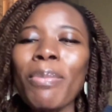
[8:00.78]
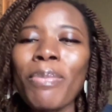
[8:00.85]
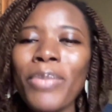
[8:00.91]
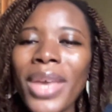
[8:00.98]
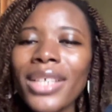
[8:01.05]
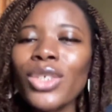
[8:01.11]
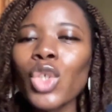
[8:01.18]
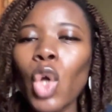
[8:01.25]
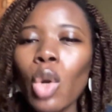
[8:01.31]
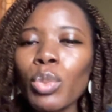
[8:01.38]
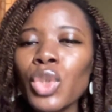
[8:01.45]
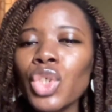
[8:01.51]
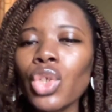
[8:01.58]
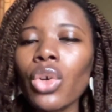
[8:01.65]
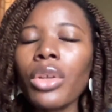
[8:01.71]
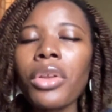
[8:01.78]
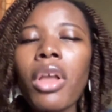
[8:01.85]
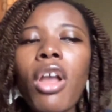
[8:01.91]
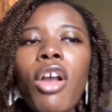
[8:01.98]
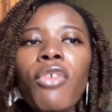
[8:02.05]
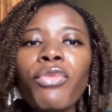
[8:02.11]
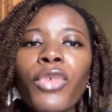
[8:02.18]
best option
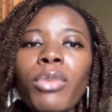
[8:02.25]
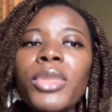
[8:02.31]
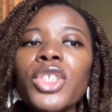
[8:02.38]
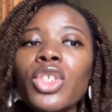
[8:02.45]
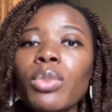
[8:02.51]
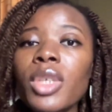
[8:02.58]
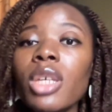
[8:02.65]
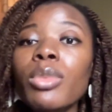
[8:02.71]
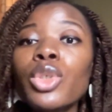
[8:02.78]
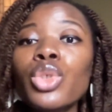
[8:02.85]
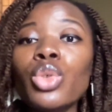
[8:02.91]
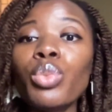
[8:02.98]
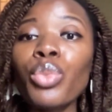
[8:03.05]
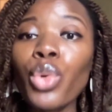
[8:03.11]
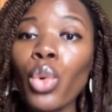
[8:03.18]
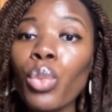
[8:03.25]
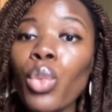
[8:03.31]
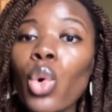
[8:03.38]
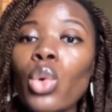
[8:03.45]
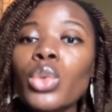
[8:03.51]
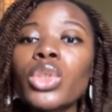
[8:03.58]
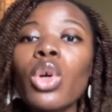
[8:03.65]
for me to be able to
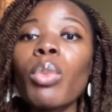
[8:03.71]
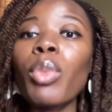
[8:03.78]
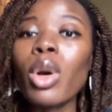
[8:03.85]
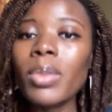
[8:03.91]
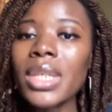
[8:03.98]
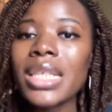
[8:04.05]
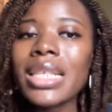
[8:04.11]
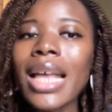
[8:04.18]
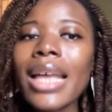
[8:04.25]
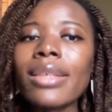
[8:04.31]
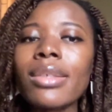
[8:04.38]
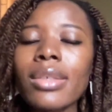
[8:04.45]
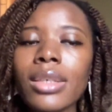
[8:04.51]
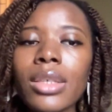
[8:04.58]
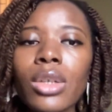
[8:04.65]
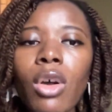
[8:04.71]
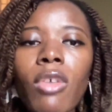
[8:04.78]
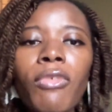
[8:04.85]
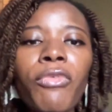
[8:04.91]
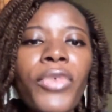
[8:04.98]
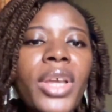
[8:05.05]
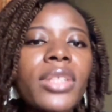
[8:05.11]
promote or publicize this
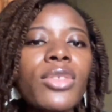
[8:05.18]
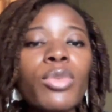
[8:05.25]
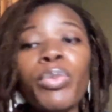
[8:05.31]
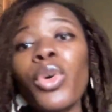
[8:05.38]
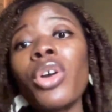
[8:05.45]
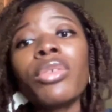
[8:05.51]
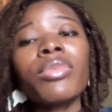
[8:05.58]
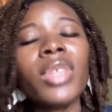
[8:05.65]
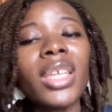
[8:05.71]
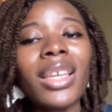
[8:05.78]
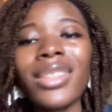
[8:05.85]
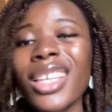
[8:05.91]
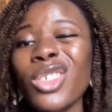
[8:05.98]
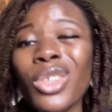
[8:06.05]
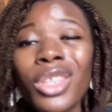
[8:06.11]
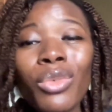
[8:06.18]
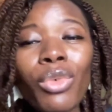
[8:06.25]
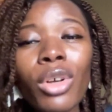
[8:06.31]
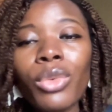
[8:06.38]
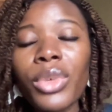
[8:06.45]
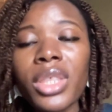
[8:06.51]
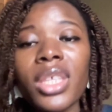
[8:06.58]
conference? But there's nothing
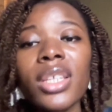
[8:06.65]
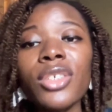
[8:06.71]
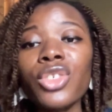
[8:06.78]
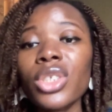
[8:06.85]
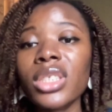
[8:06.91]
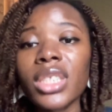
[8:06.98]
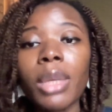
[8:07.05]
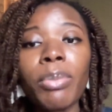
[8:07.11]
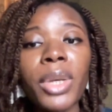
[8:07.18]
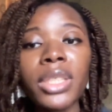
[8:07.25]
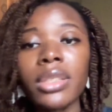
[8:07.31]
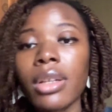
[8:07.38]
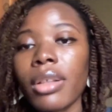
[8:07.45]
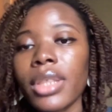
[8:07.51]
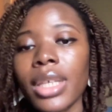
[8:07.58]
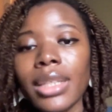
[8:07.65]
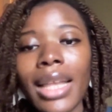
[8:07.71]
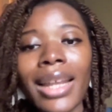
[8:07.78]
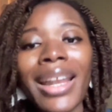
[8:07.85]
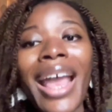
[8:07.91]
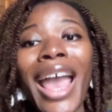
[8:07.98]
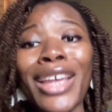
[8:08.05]
wrong with it. It's just a personal thing
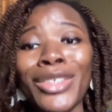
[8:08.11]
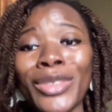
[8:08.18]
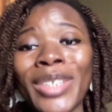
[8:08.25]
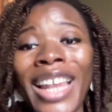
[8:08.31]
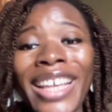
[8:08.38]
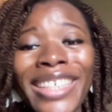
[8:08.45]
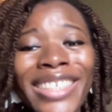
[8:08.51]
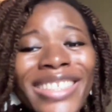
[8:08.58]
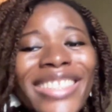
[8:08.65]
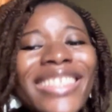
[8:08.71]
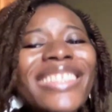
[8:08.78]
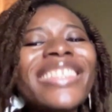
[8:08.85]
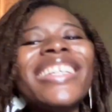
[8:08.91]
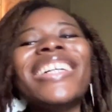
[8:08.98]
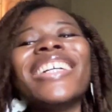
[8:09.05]
that I don't like it.